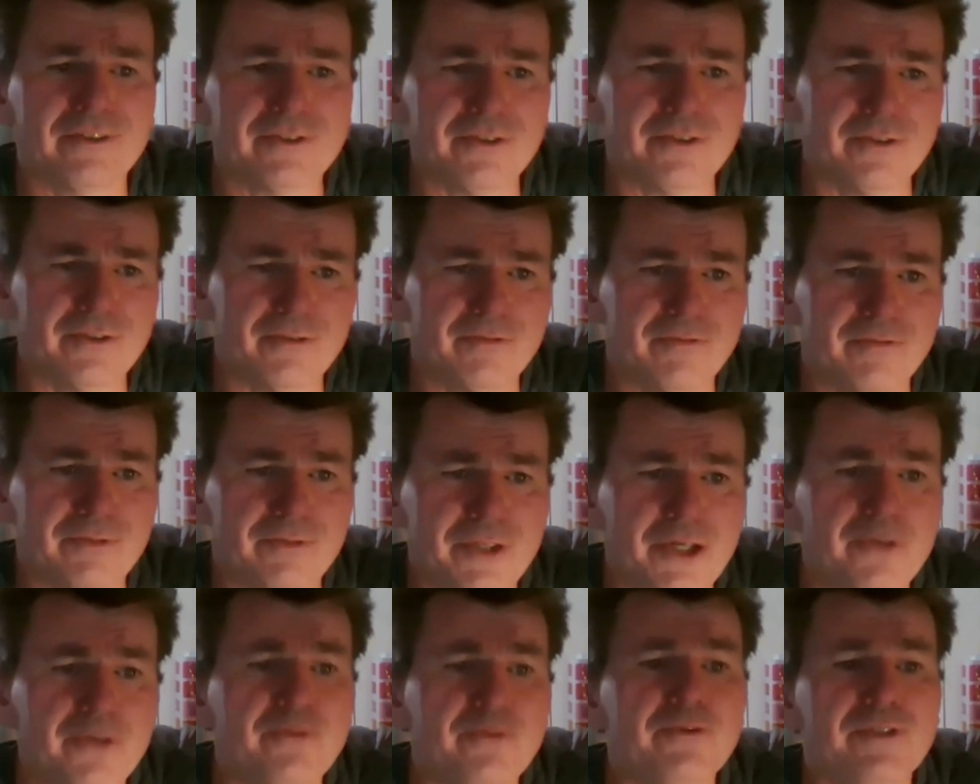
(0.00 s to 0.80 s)
sort of
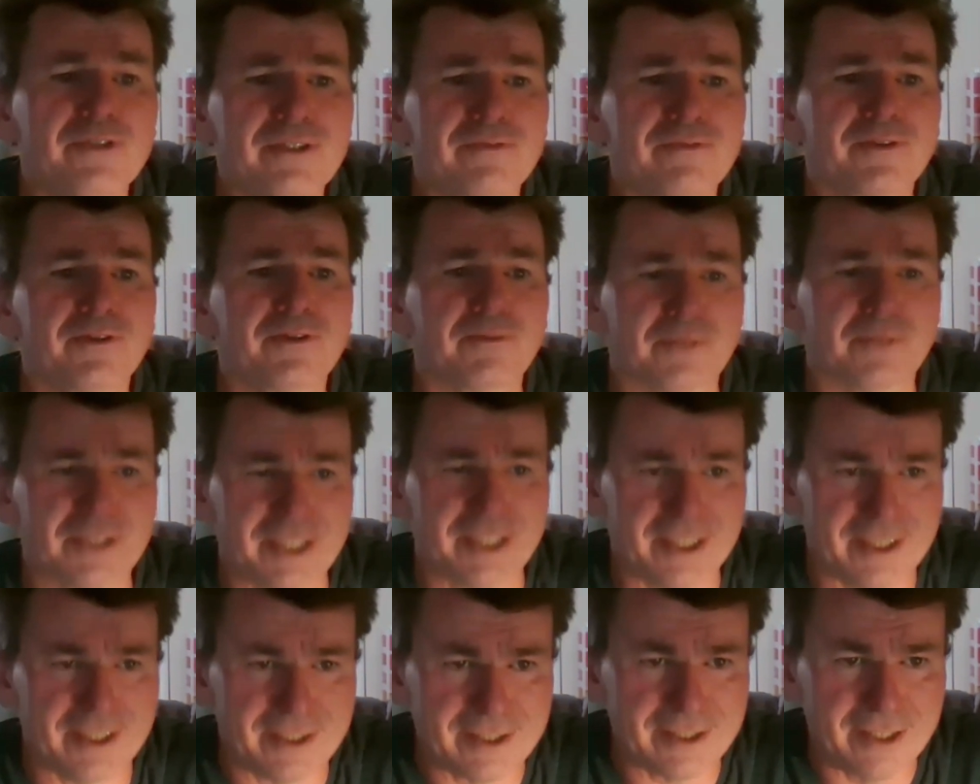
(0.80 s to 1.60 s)
known
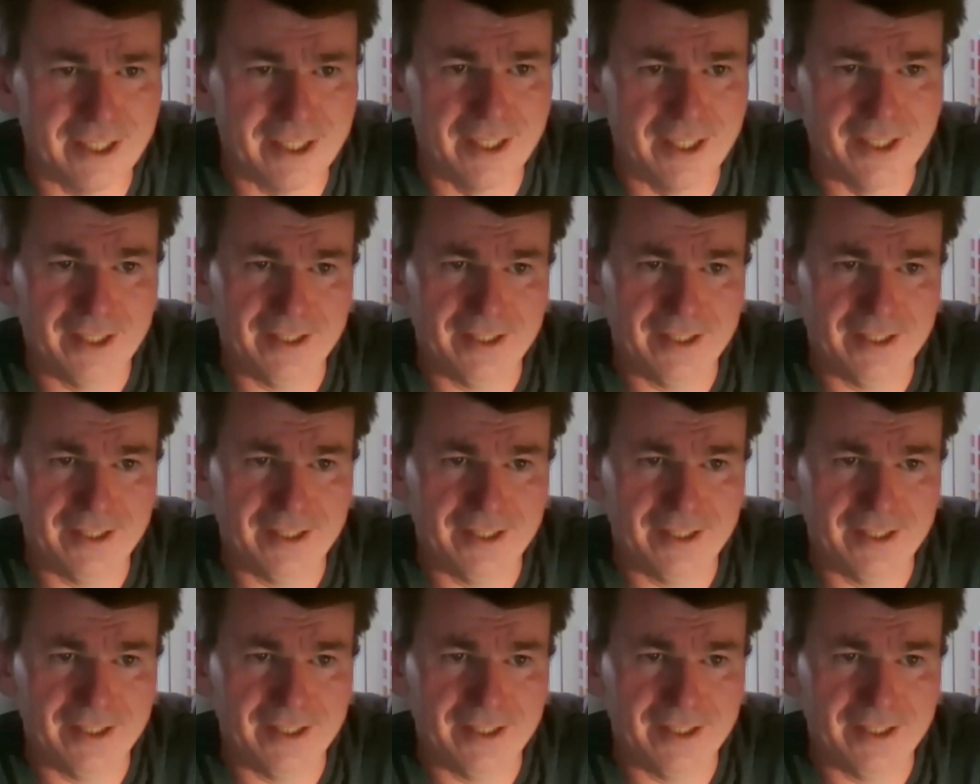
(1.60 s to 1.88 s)
difficulties.